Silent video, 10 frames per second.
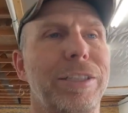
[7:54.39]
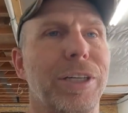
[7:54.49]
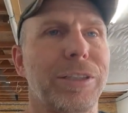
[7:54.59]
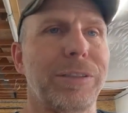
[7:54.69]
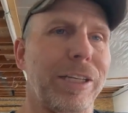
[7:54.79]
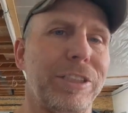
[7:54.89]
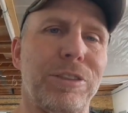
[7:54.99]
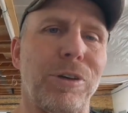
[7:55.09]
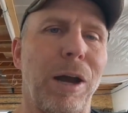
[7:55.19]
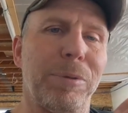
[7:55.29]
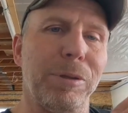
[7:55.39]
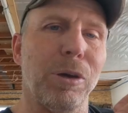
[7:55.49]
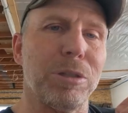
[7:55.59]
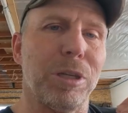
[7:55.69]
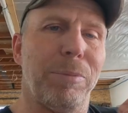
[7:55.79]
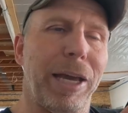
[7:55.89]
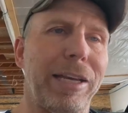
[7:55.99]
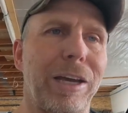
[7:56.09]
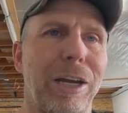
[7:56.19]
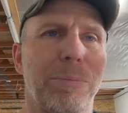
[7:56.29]
I just dropped the nose of the
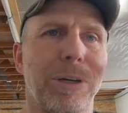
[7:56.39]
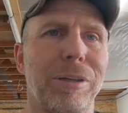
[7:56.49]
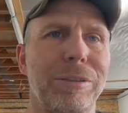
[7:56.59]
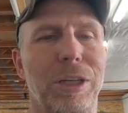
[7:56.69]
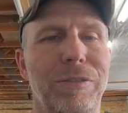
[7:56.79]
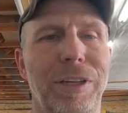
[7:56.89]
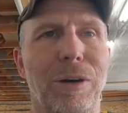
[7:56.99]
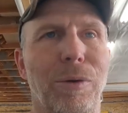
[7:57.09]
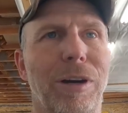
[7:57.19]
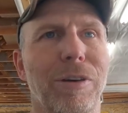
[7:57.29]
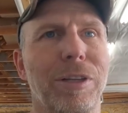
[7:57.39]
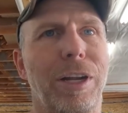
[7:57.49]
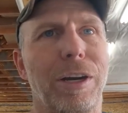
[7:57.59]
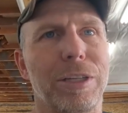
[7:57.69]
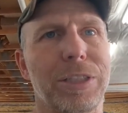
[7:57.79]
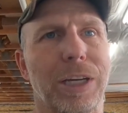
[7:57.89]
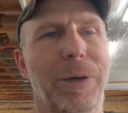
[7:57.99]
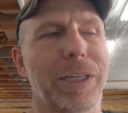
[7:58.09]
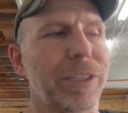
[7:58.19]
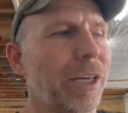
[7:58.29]
pan down and put RTV or whatever in there, stuck
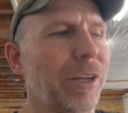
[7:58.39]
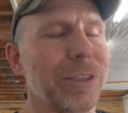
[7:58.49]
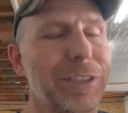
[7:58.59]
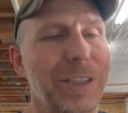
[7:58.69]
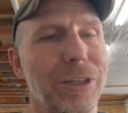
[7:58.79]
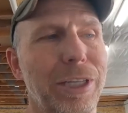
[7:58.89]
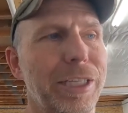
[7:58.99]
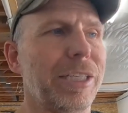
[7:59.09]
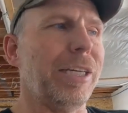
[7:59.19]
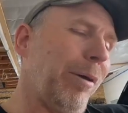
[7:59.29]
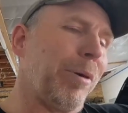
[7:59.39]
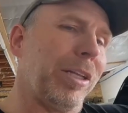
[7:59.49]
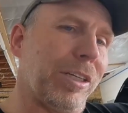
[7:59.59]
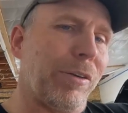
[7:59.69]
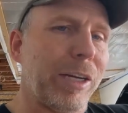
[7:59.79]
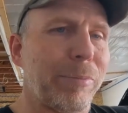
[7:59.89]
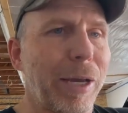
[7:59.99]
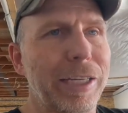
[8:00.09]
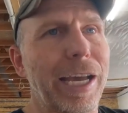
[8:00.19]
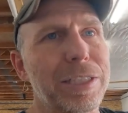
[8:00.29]
it back together. It still leaked. Then I bought the
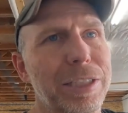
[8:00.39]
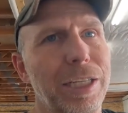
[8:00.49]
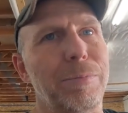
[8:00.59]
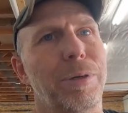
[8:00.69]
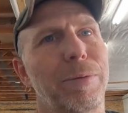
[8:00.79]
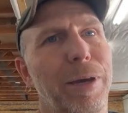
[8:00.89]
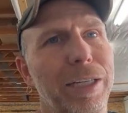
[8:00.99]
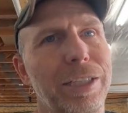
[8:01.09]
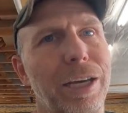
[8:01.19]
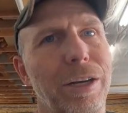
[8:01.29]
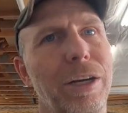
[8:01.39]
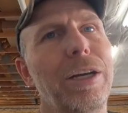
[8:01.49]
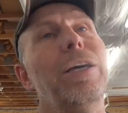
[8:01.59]
correct gasket, put it back together,